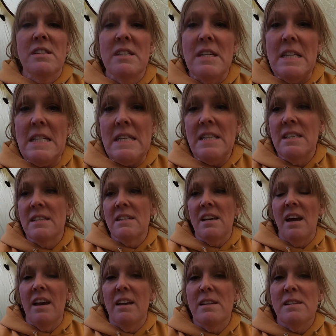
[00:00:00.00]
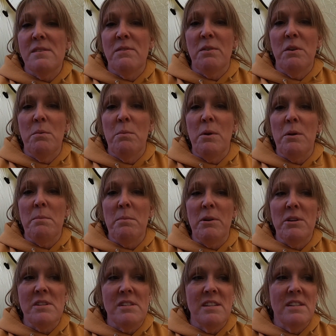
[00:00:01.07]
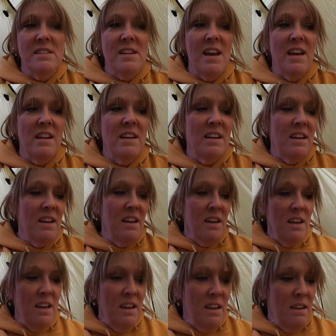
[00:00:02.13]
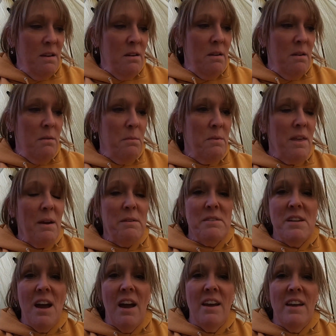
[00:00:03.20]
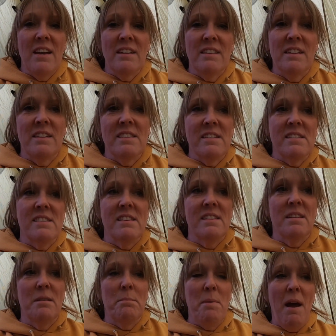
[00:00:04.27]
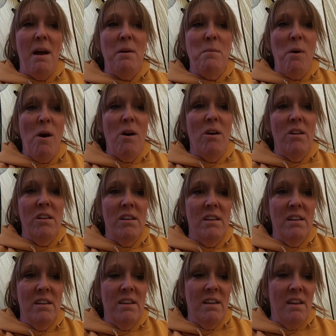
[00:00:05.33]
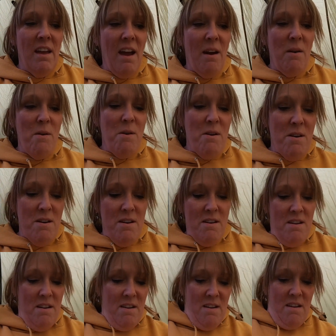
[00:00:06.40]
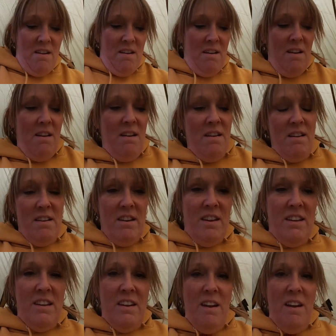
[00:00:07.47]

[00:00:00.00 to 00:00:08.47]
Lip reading: decent size for a one-person tent. Without tying this back wall out, it